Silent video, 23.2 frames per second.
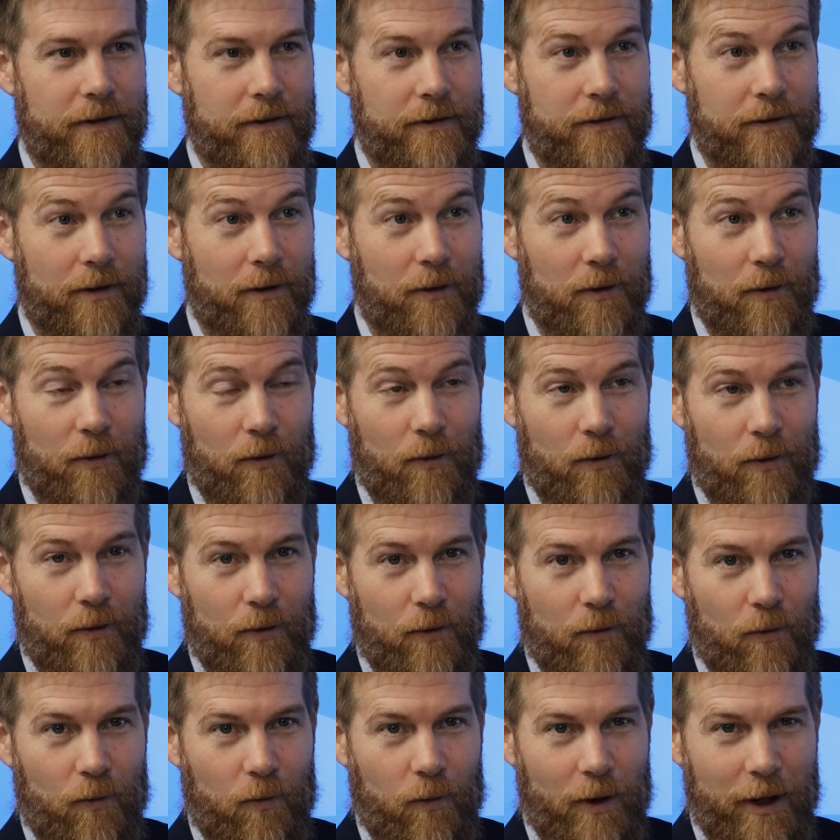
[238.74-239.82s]
So
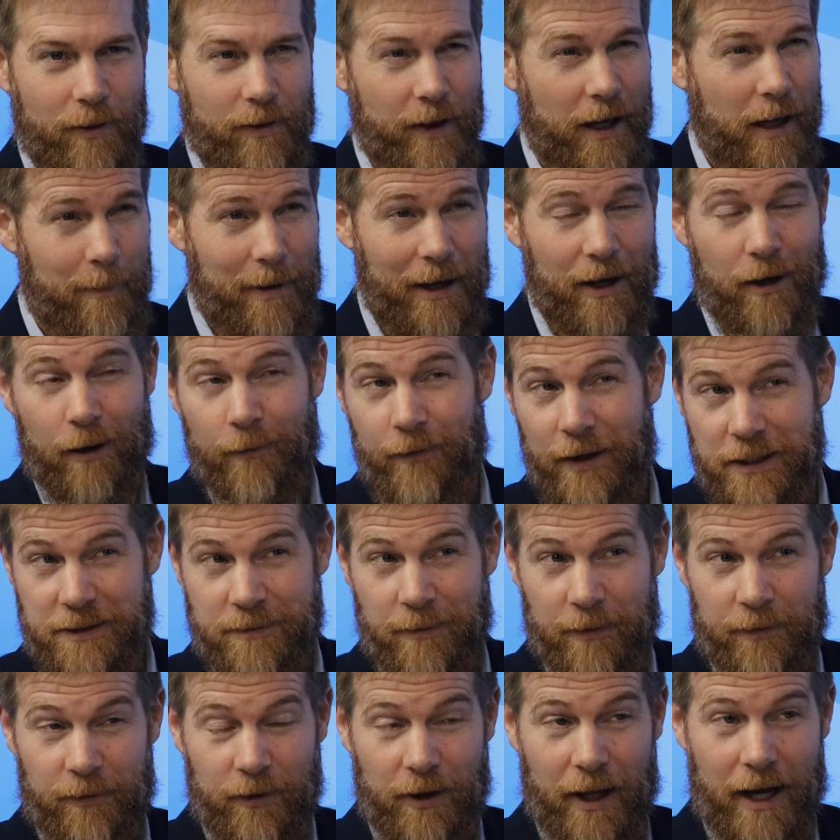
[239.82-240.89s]
we think about our
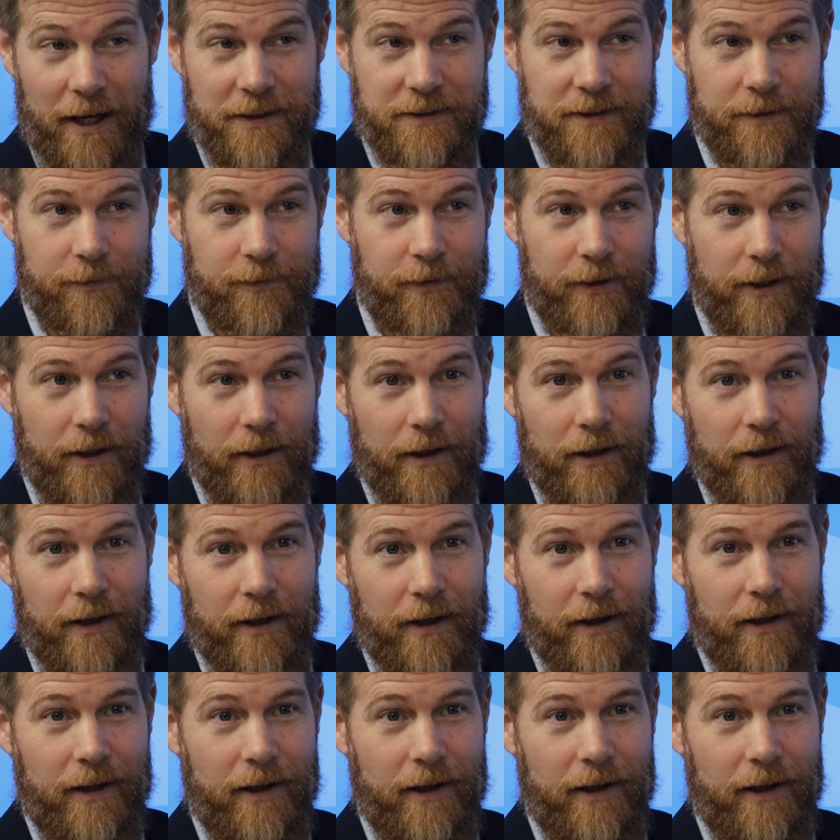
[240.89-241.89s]
investment philosophy